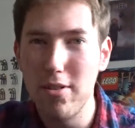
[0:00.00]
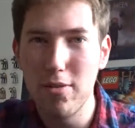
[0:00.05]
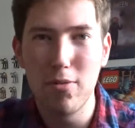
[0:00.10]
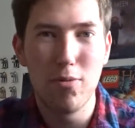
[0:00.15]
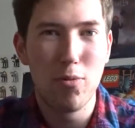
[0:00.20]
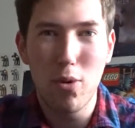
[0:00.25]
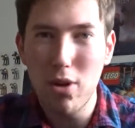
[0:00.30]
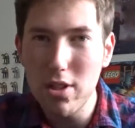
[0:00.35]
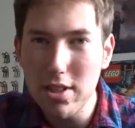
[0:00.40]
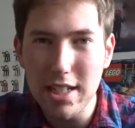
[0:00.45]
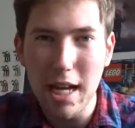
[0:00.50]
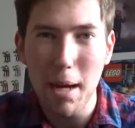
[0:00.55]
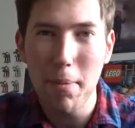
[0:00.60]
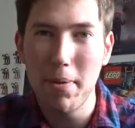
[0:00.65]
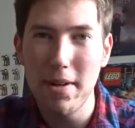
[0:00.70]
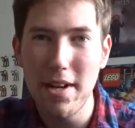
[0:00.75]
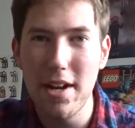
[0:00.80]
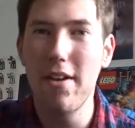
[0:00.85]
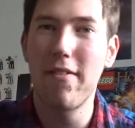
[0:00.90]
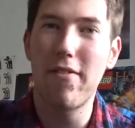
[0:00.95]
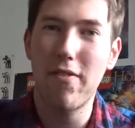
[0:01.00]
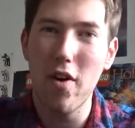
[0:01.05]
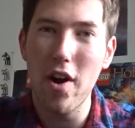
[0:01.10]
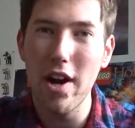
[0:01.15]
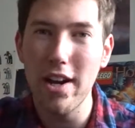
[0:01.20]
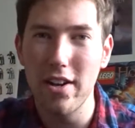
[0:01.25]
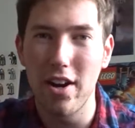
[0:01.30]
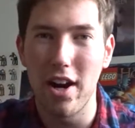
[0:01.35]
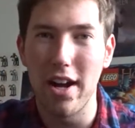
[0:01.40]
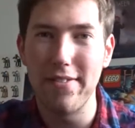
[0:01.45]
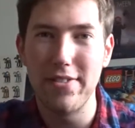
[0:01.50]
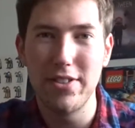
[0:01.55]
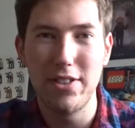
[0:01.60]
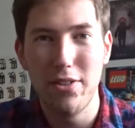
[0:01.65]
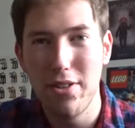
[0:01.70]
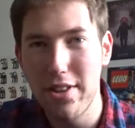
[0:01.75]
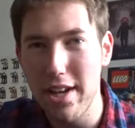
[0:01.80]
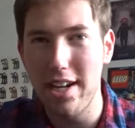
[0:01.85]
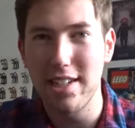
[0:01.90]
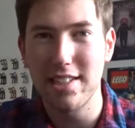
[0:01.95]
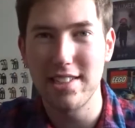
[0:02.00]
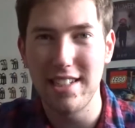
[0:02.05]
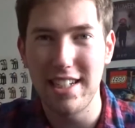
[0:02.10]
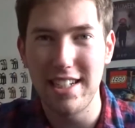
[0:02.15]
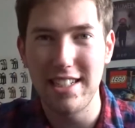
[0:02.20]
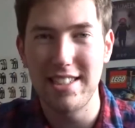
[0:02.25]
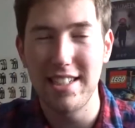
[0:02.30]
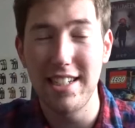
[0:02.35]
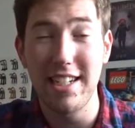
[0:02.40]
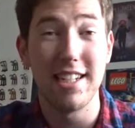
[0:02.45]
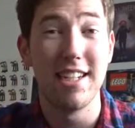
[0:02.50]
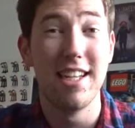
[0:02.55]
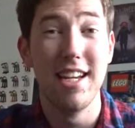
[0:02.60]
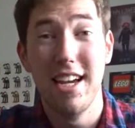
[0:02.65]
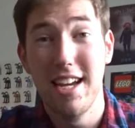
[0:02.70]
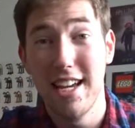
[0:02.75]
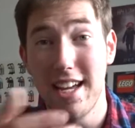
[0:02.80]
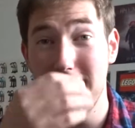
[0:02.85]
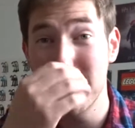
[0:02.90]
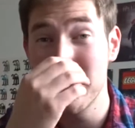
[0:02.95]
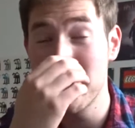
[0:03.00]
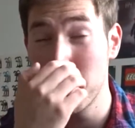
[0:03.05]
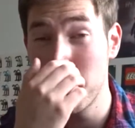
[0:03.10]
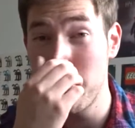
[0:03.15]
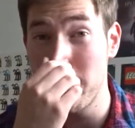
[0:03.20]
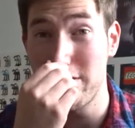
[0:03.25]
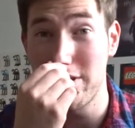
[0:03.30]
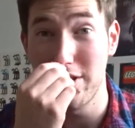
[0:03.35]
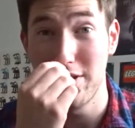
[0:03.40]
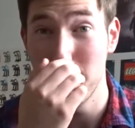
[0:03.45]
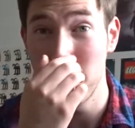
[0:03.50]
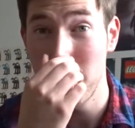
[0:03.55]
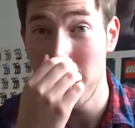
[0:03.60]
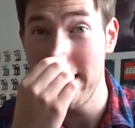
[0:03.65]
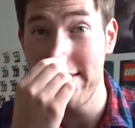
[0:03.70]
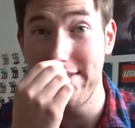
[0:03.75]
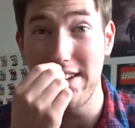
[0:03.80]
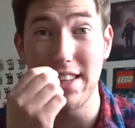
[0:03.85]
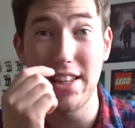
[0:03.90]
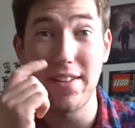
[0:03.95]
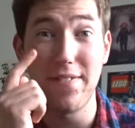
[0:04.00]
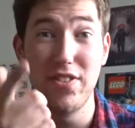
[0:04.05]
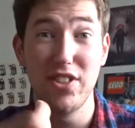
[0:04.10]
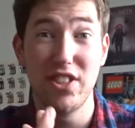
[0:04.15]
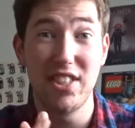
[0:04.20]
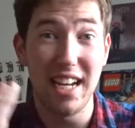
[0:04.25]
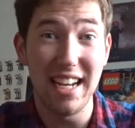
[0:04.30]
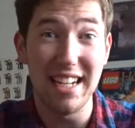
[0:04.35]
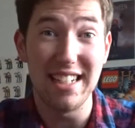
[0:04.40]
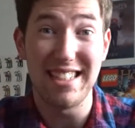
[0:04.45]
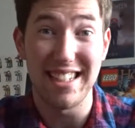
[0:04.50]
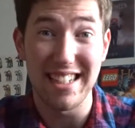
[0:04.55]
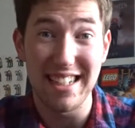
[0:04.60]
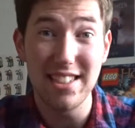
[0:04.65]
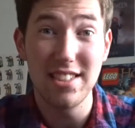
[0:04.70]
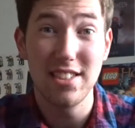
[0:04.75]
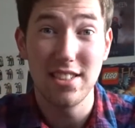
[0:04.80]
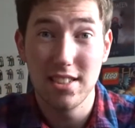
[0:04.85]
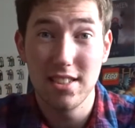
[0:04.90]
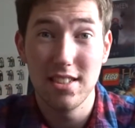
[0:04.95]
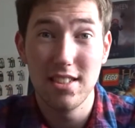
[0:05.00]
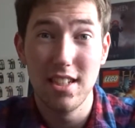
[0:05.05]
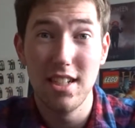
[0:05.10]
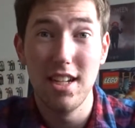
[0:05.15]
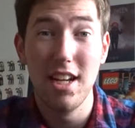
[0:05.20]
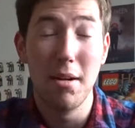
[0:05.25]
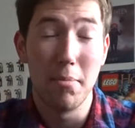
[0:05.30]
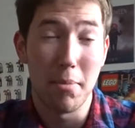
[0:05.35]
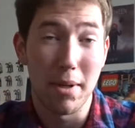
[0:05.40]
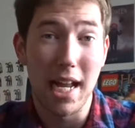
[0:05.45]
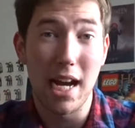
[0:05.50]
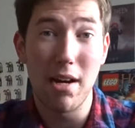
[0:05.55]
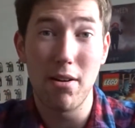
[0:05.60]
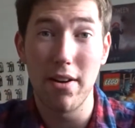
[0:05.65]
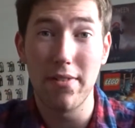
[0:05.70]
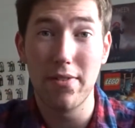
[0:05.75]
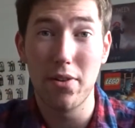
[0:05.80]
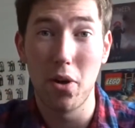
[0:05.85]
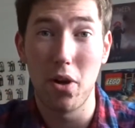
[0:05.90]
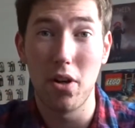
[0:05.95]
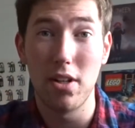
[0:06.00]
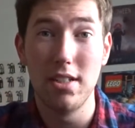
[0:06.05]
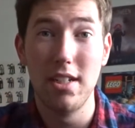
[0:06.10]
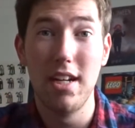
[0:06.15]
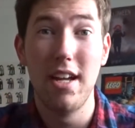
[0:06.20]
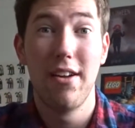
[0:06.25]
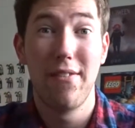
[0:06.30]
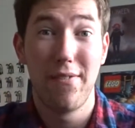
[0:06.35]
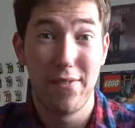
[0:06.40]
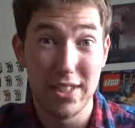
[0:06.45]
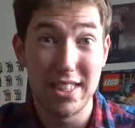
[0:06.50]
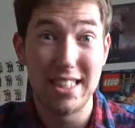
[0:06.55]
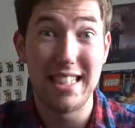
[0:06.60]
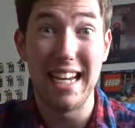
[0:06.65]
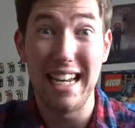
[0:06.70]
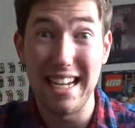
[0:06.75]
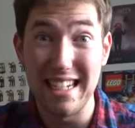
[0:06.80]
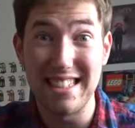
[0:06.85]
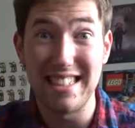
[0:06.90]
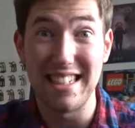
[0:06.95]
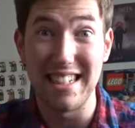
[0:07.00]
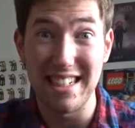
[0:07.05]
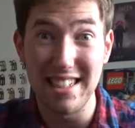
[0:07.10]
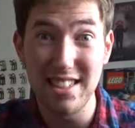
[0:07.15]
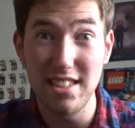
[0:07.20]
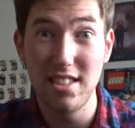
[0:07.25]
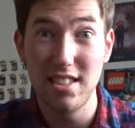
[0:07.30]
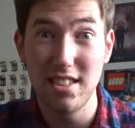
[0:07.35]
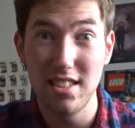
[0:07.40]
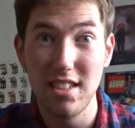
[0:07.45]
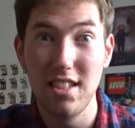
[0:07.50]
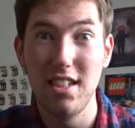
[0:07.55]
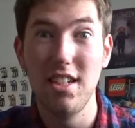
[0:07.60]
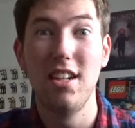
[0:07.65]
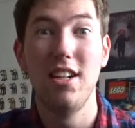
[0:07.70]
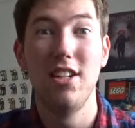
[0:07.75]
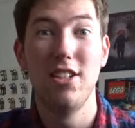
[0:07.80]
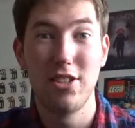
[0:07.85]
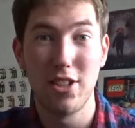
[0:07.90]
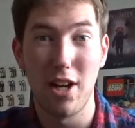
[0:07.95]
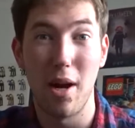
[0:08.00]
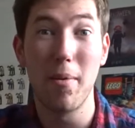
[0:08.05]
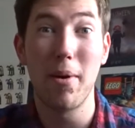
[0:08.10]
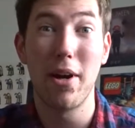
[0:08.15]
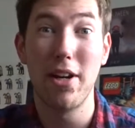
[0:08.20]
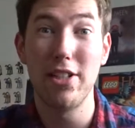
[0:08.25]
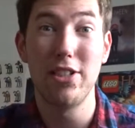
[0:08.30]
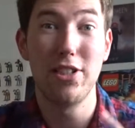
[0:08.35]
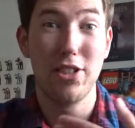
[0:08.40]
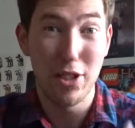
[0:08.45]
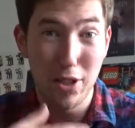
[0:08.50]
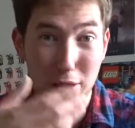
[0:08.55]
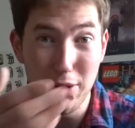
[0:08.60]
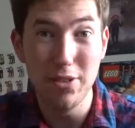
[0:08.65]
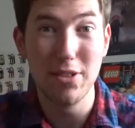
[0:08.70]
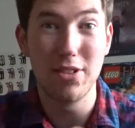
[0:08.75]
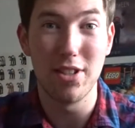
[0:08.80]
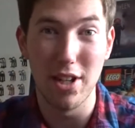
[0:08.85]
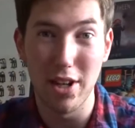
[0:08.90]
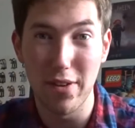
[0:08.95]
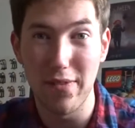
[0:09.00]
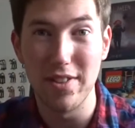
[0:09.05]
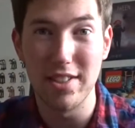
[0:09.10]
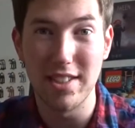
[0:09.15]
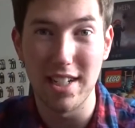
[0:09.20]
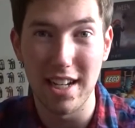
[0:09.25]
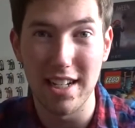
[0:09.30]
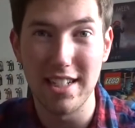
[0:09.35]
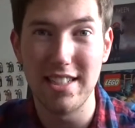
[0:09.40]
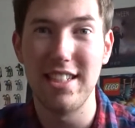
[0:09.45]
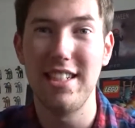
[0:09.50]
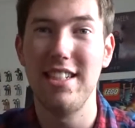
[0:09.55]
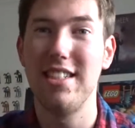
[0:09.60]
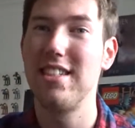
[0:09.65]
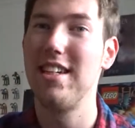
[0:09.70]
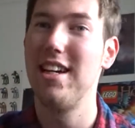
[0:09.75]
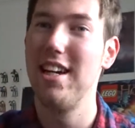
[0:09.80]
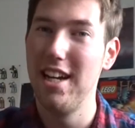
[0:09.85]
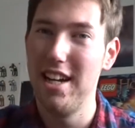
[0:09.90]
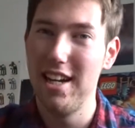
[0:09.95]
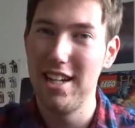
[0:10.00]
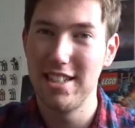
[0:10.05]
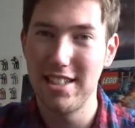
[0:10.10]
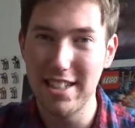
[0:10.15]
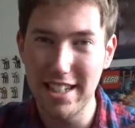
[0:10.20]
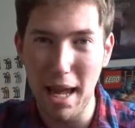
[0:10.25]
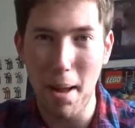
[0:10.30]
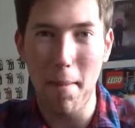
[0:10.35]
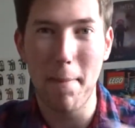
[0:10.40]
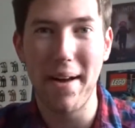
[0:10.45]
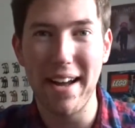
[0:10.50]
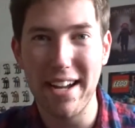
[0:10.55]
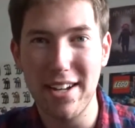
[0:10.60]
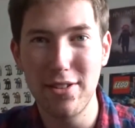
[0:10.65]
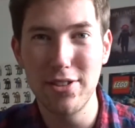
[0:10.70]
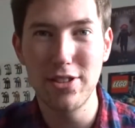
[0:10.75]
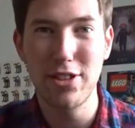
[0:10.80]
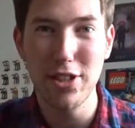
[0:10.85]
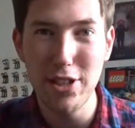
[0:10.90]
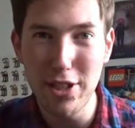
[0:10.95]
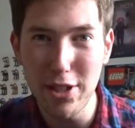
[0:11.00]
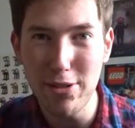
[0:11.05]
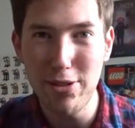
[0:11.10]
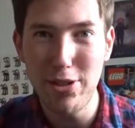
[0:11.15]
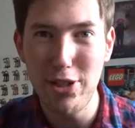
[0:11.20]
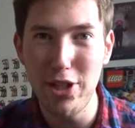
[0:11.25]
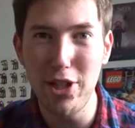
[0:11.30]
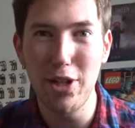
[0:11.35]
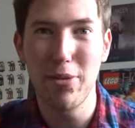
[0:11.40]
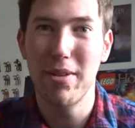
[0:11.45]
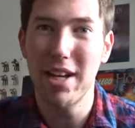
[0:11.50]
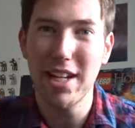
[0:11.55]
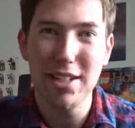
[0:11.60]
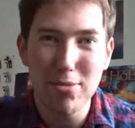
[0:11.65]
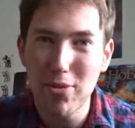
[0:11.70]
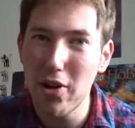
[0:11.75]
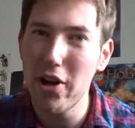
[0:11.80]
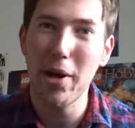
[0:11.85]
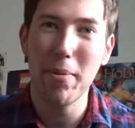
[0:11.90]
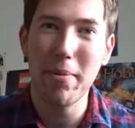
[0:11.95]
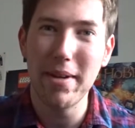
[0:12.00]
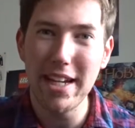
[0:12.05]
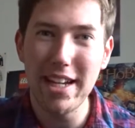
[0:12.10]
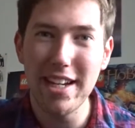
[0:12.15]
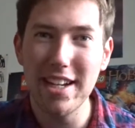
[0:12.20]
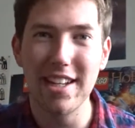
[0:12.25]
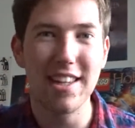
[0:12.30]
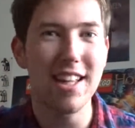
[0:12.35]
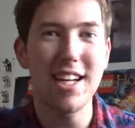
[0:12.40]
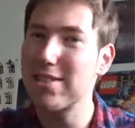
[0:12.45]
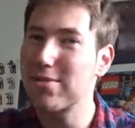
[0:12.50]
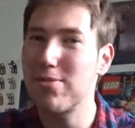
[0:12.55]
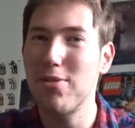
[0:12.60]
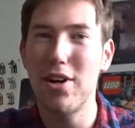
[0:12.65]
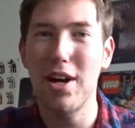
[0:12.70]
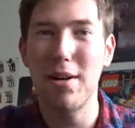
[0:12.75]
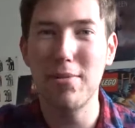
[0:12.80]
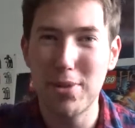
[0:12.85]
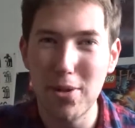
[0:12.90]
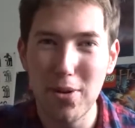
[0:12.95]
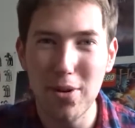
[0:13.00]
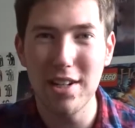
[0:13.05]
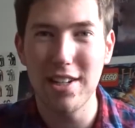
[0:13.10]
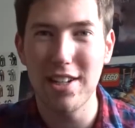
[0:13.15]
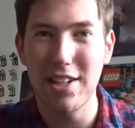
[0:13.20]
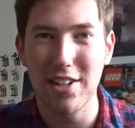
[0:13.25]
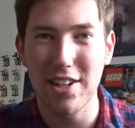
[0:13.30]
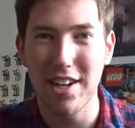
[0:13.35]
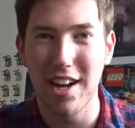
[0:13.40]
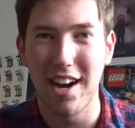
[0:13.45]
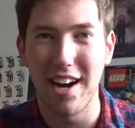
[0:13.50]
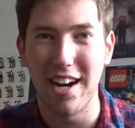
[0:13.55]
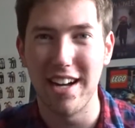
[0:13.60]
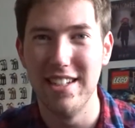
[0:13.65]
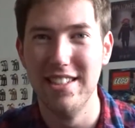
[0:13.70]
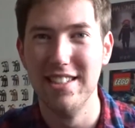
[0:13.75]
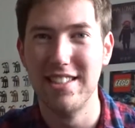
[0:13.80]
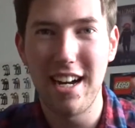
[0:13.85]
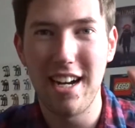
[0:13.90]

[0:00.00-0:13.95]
What's happening at Fright Night for 2018? That's a good question. Well, I haven't had the facilities, but now I've got facilities. So I'm going to use those facilities to get back onto YouTube. That's why I'm here. That's why I'm talking to you guys.